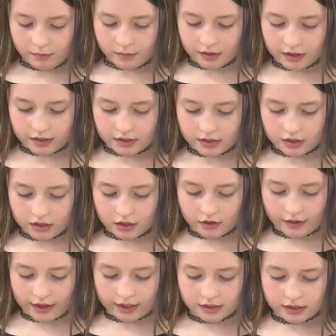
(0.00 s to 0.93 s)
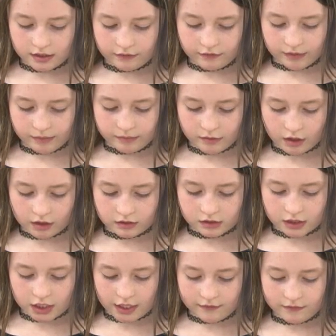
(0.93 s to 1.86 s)
me getting arrested from
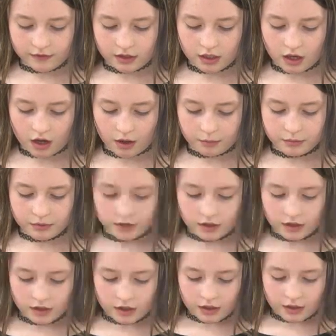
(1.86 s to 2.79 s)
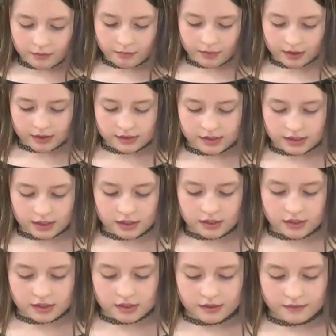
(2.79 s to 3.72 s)
not giving up my
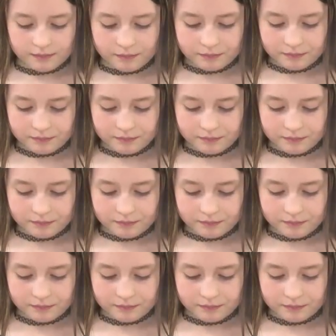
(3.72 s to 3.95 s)
seat